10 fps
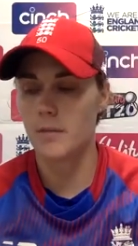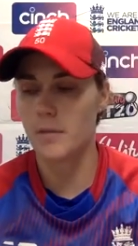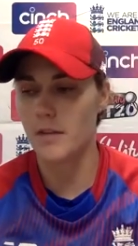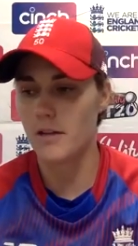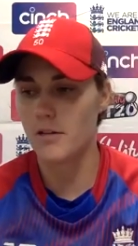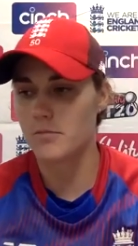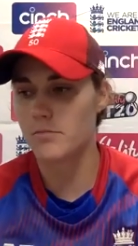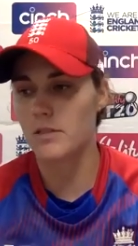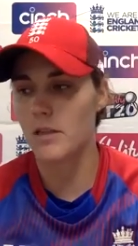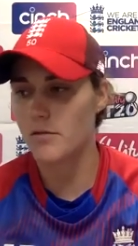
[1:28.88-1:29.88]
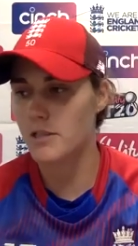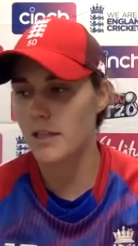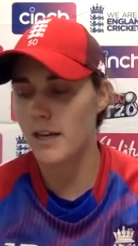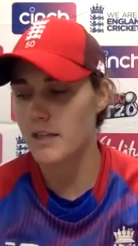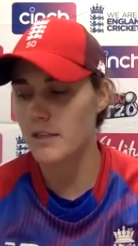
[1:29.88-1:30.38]
they'll
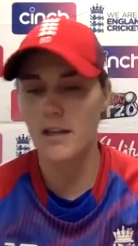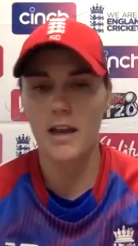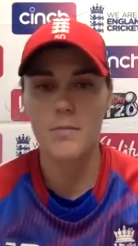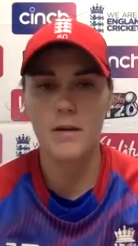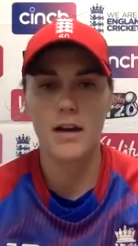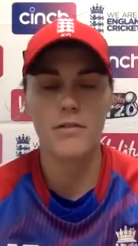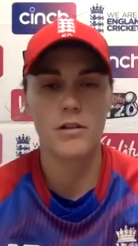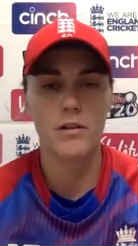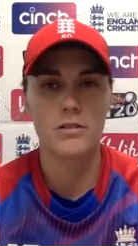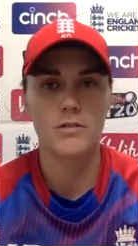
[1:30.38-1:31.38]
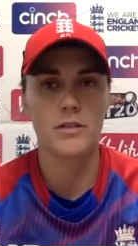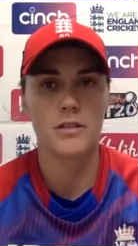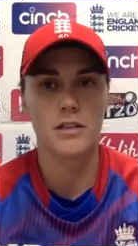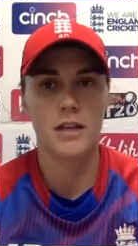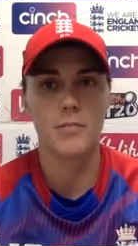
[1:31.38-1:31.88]
obviously get into the game, but having lost the
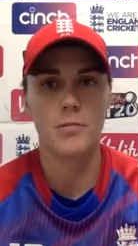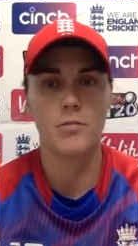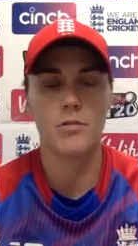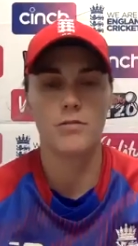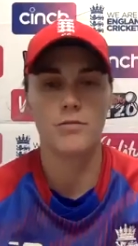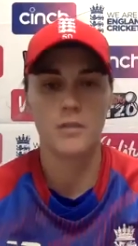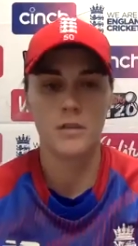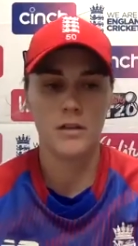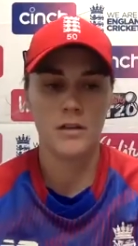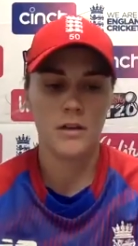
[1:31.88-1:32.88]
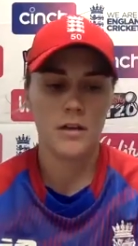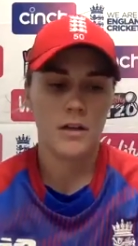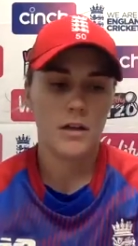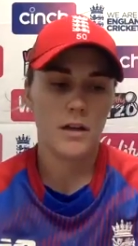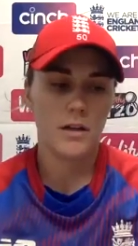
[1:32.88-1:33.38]
first game, we would have
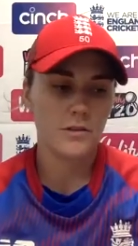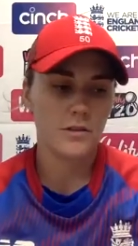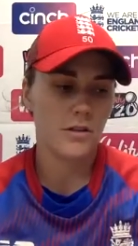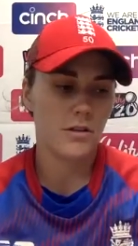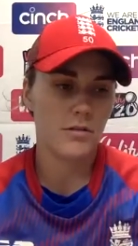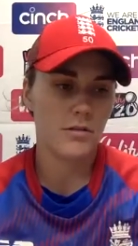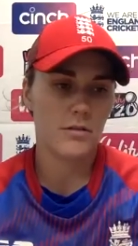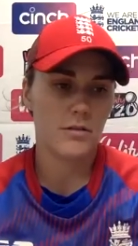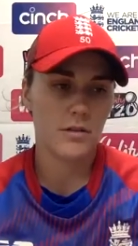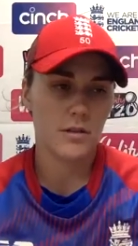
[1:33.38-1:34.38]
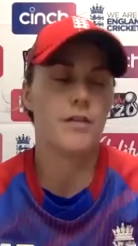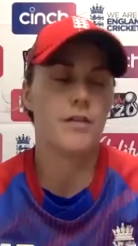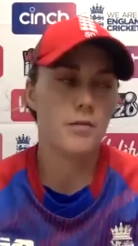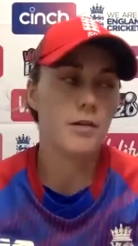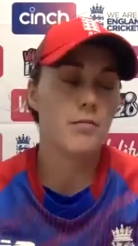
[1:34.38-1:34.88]
loved to,
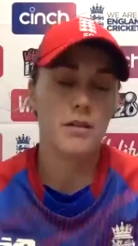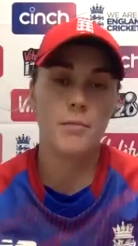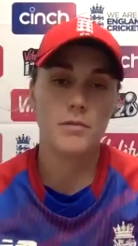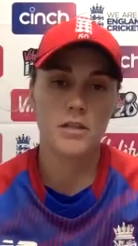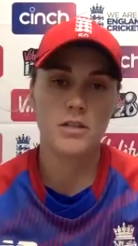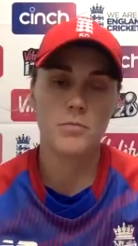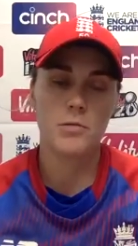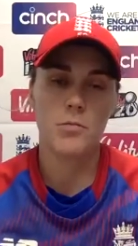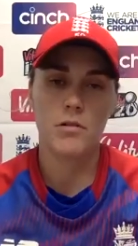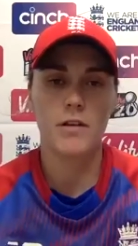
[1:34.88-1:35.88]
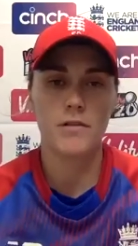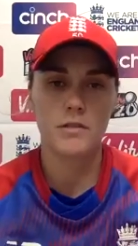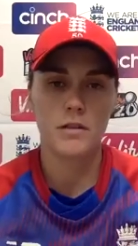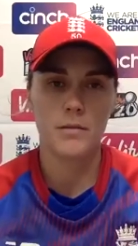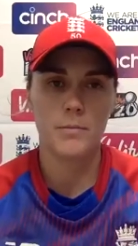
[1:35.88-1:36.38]
if we were in that position, we would have
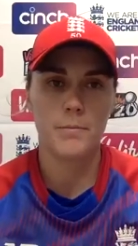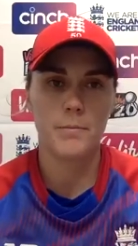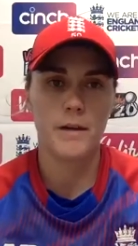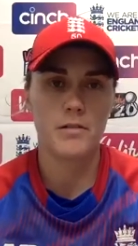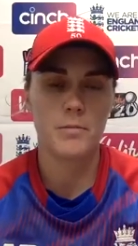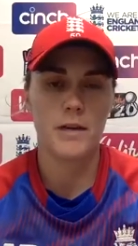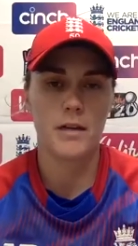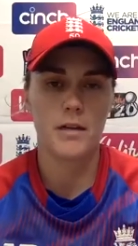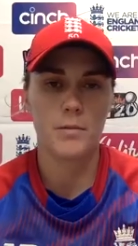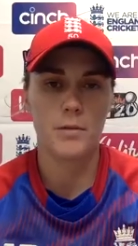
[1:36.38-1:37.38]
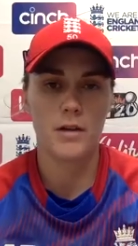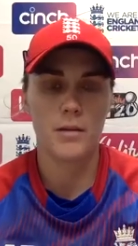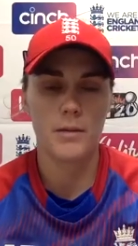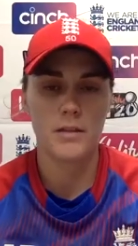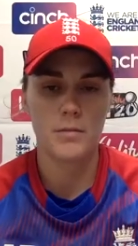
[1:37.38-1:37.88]
loved to bounce back and put in a
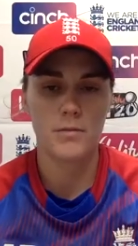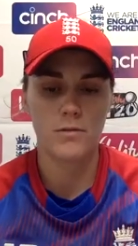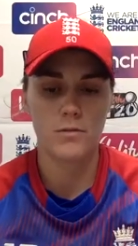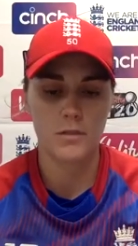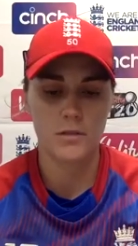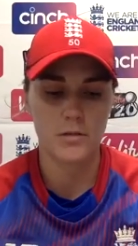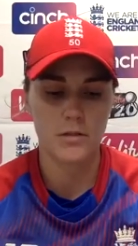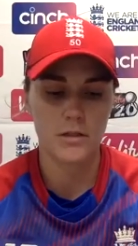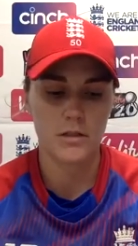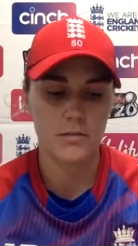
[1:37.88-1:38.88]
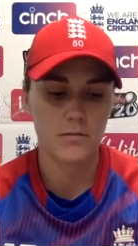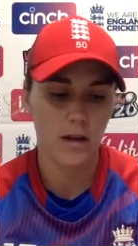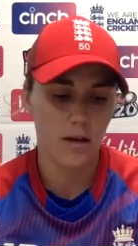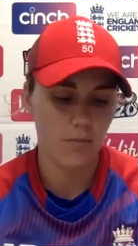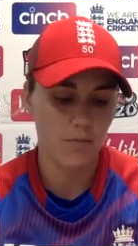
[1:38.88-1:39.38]
better performance, which
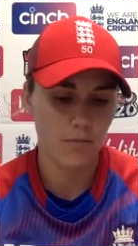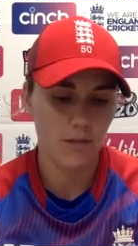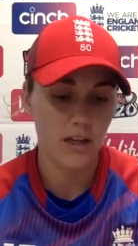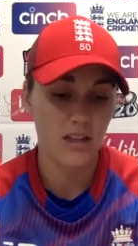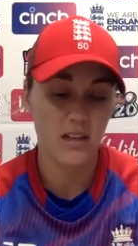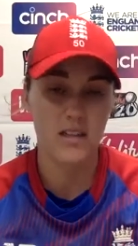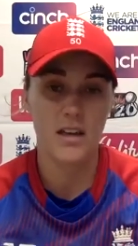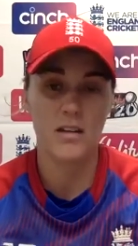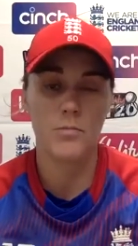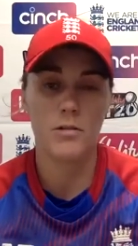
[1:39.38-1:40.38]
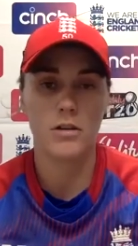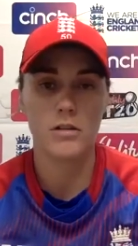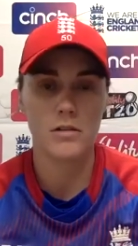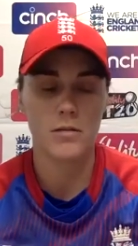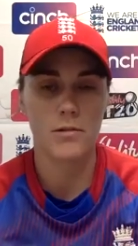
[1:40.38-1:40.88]
they did in the end, and we
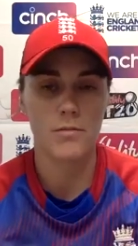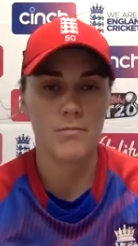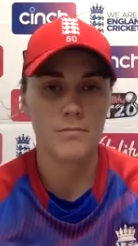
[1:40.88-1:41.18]
couldn't stop them.